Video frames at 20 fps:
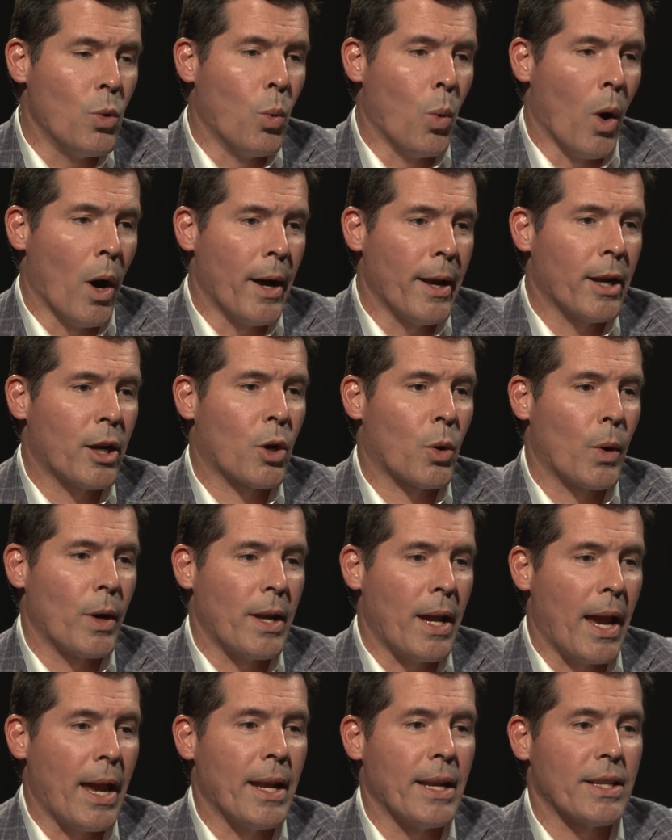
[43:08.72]
want to
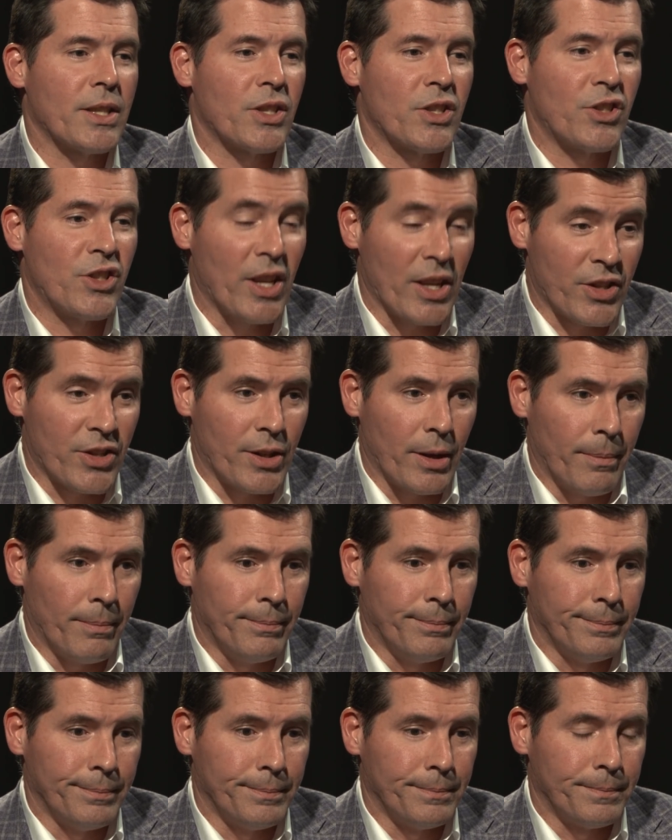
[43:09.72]
create a system,
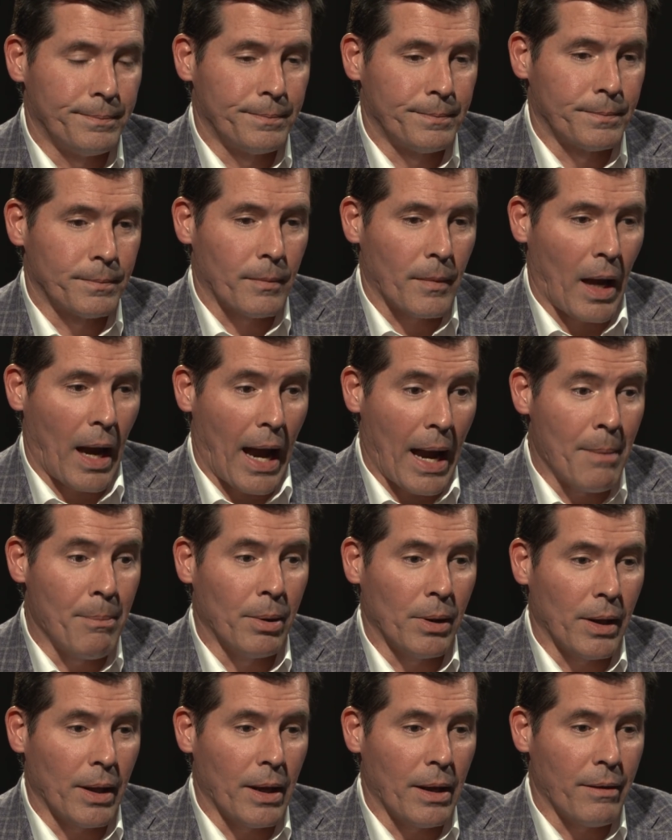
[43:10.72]
I
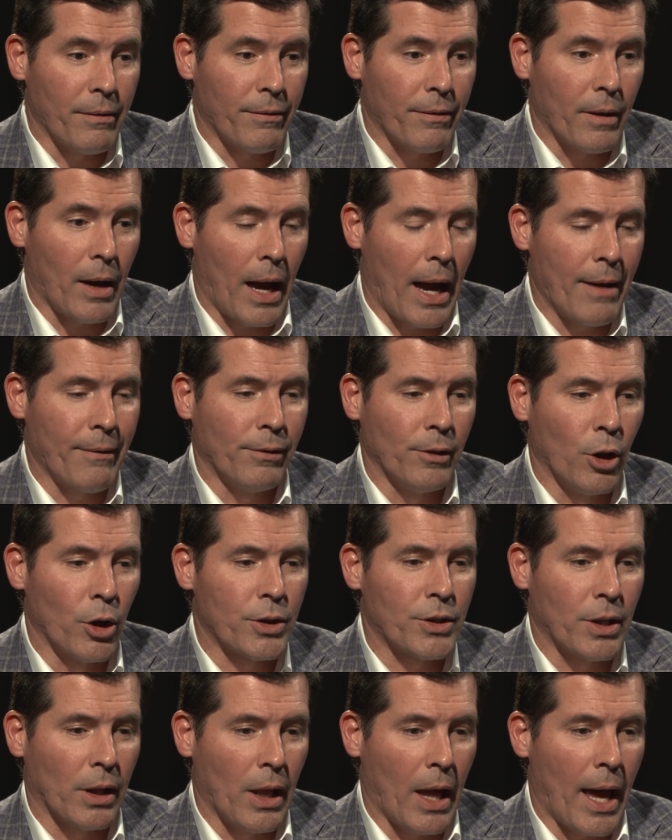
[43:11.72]
believe. I've
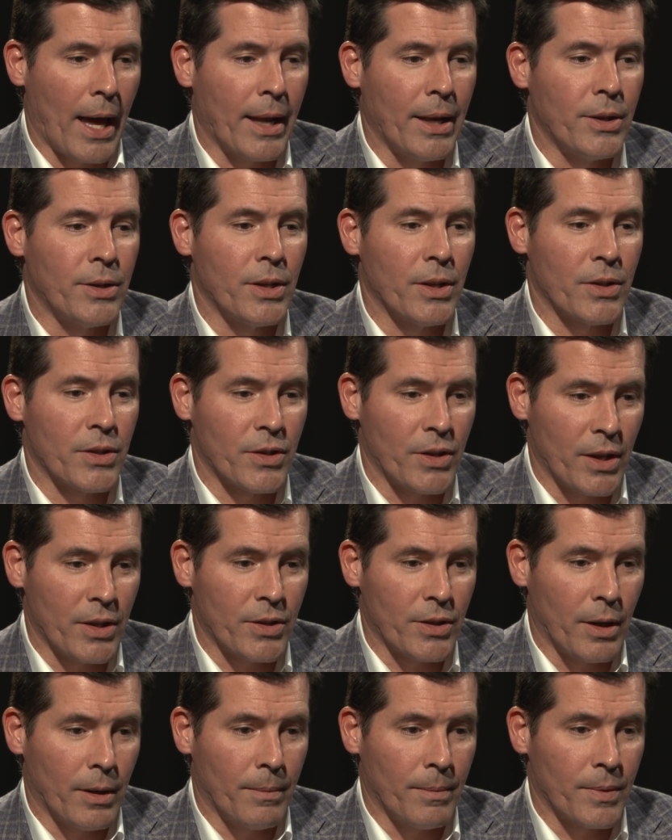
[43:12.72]
looked a lot into
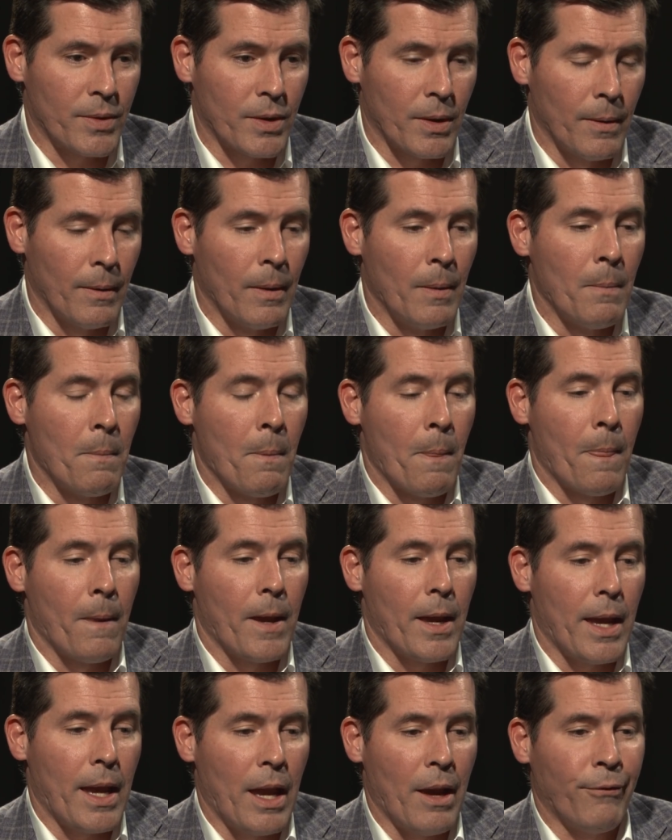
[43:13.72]
systems.
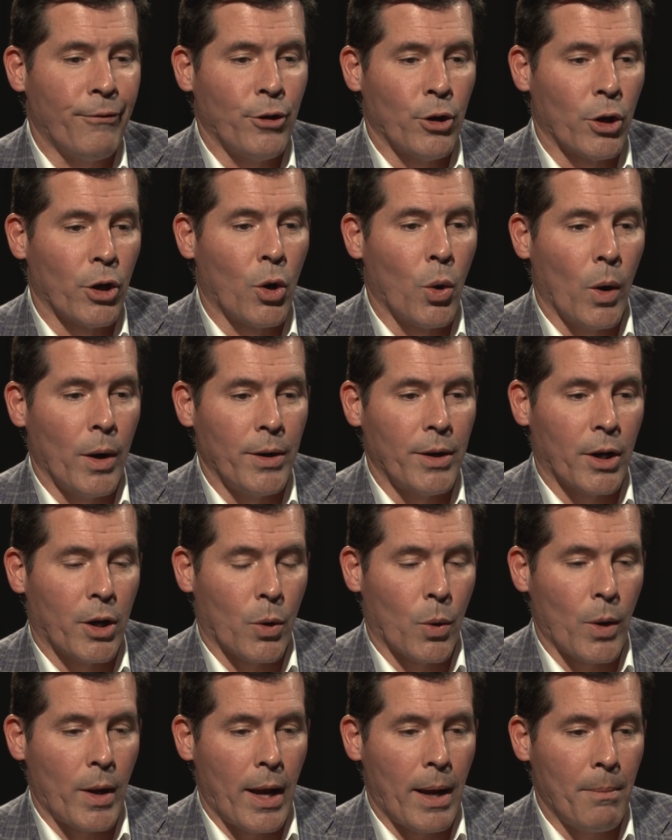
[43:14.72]
If you're going to
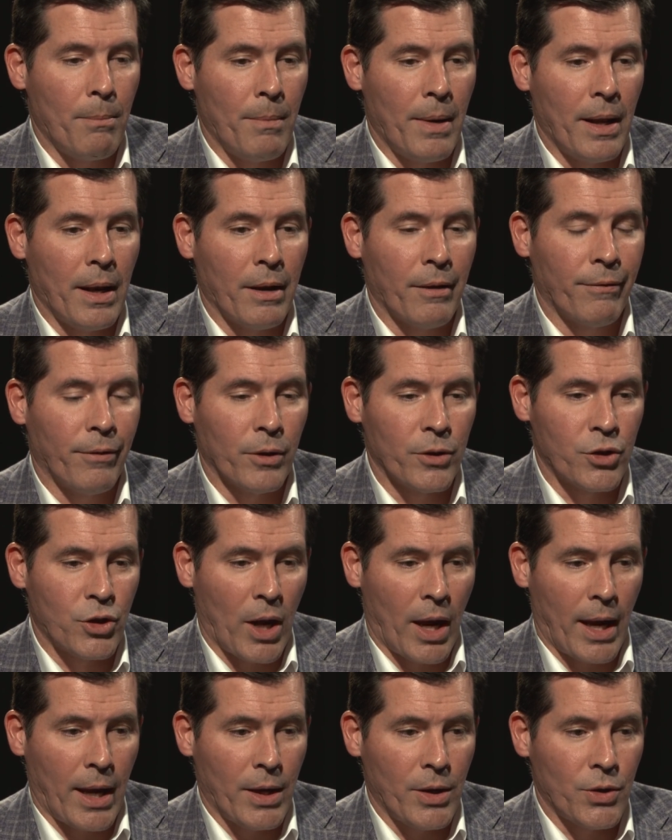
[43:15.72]
create meaningful
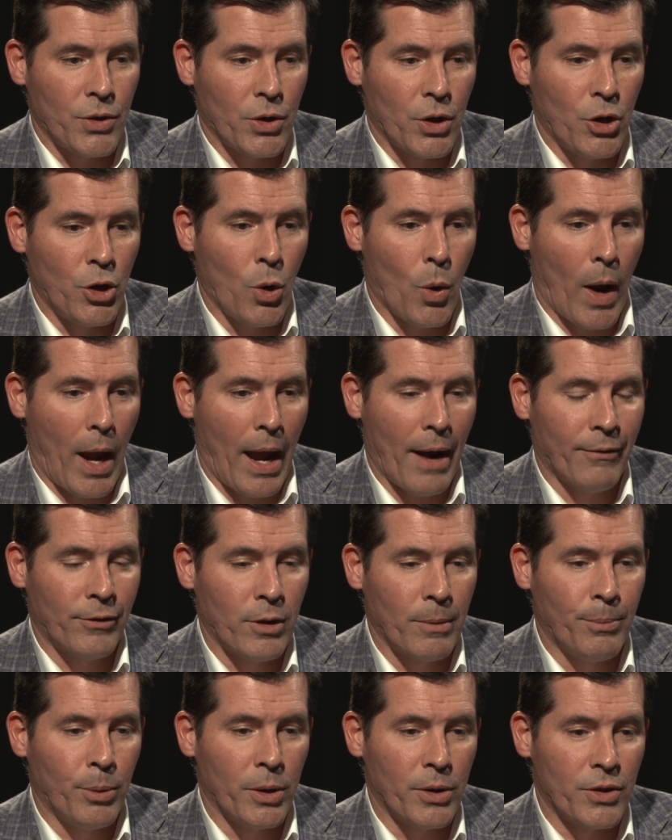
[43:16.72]
change, you have to
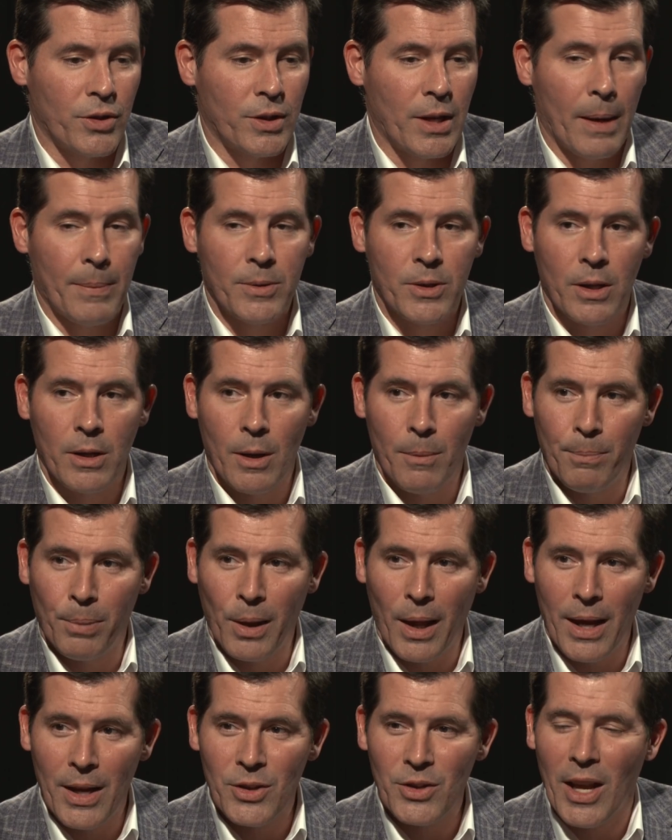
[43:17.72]
put steps into
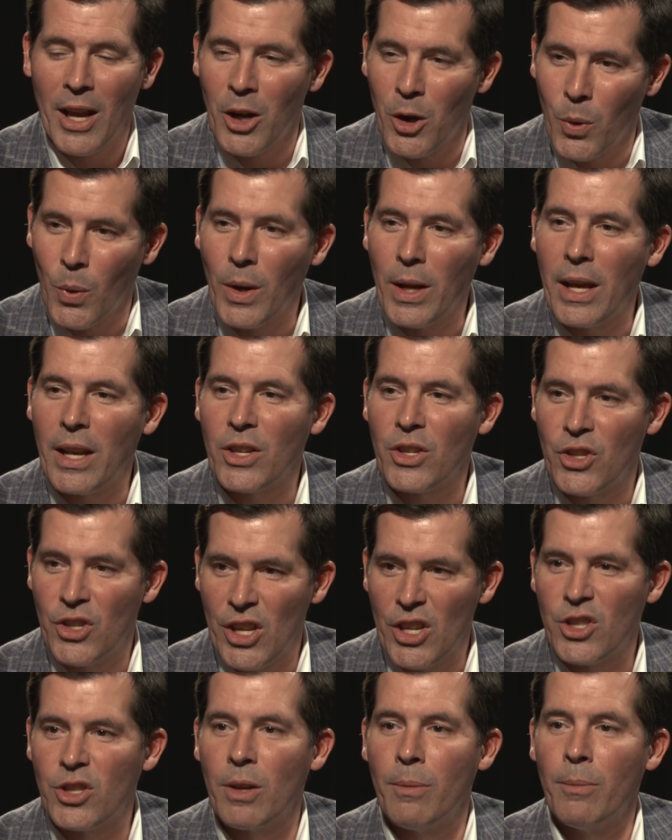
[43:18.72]
place and create a
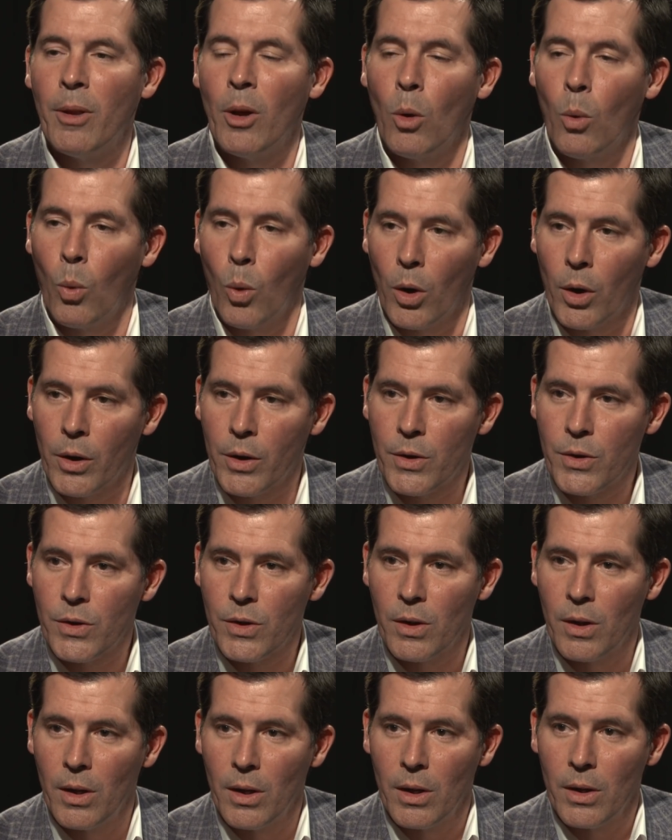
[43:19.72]
system that works.
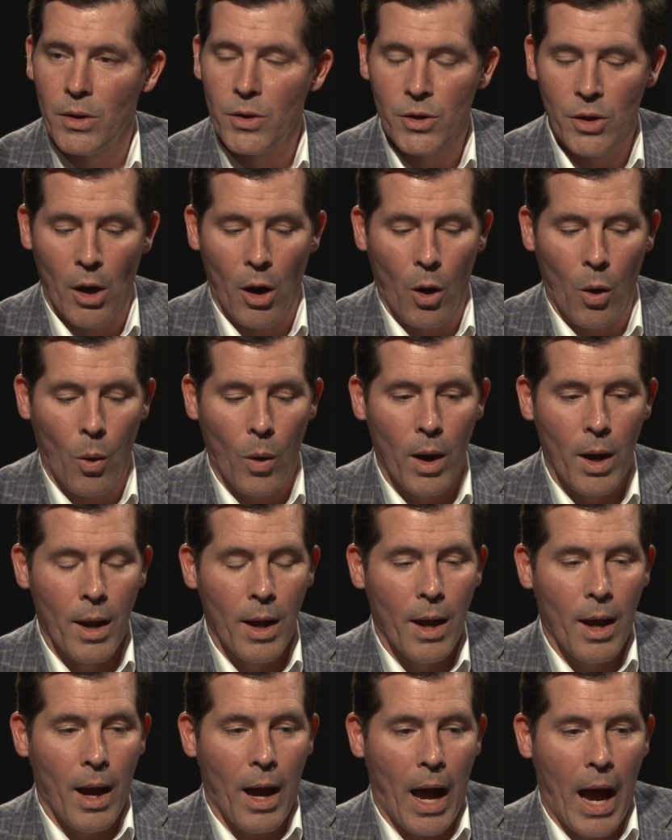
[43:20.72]
So
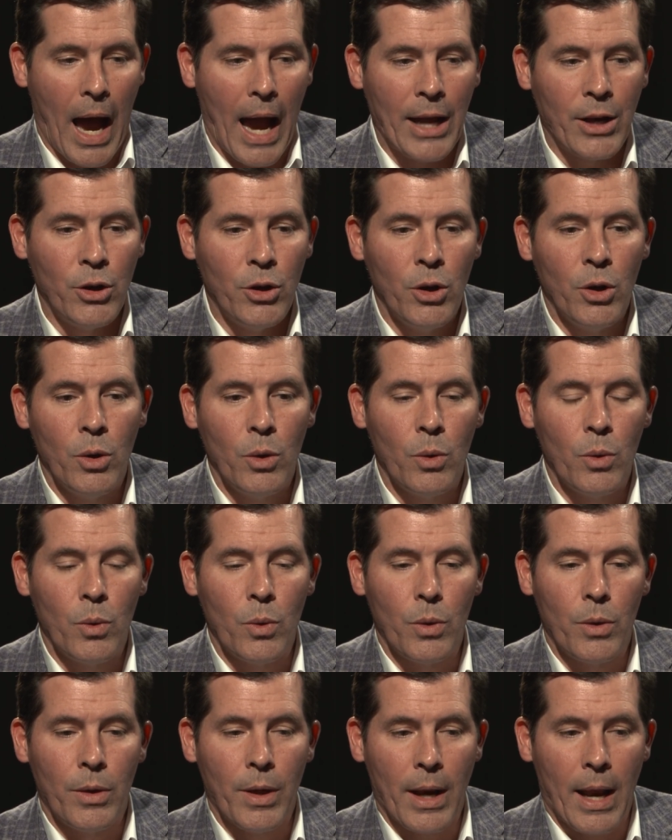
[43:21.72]
I knew
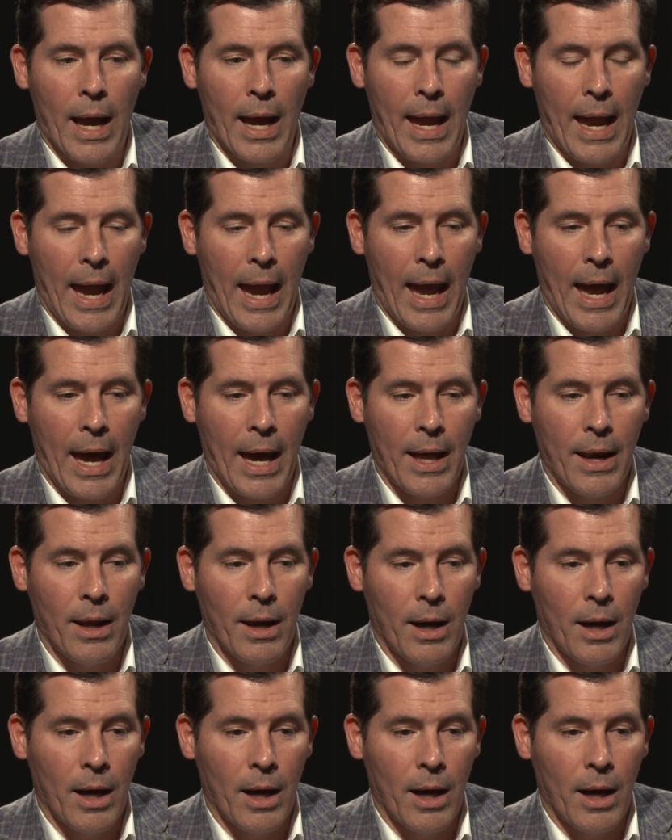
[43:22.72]
that I had